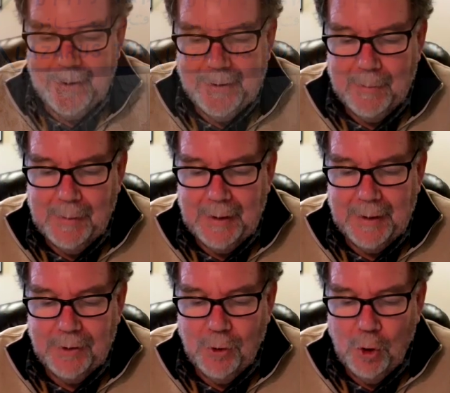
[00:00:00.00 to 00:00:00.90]
the dimly
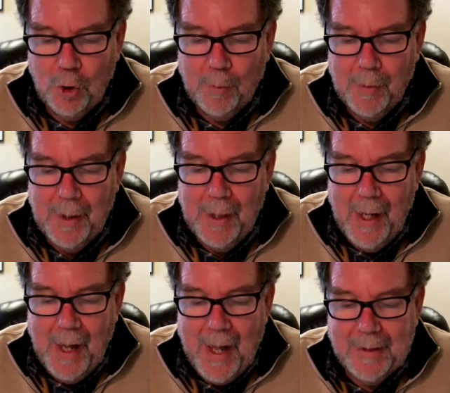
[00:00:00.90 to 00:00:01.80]
lit tomb
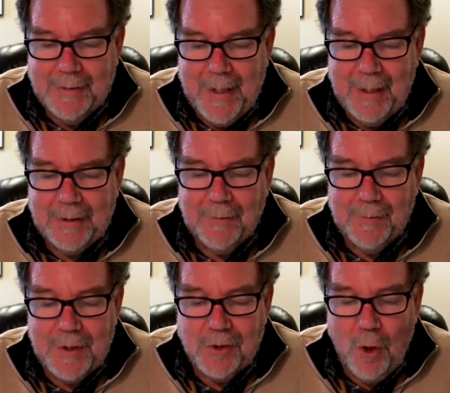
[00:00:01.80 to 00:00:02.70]
and
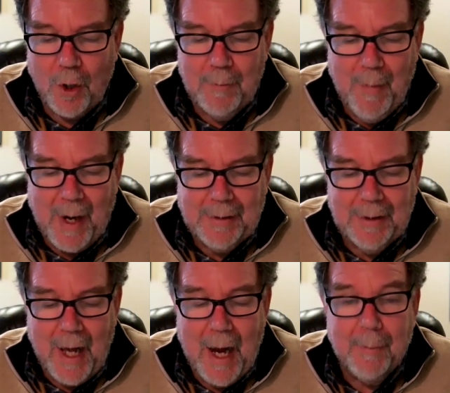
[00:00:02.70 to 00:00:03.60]
tentatively started my
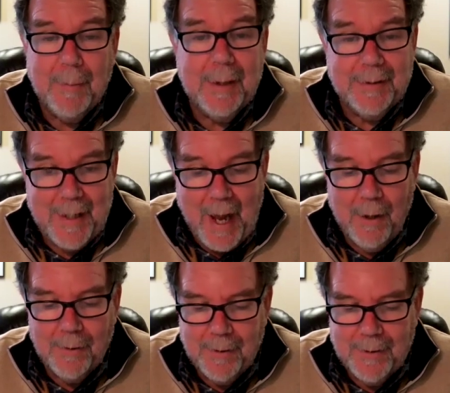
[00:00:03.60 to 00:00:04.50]
climb
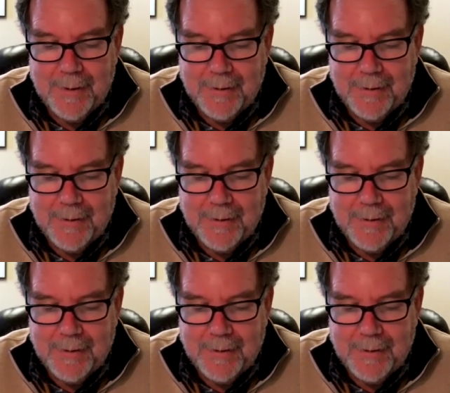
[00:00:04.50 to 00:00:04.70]
down the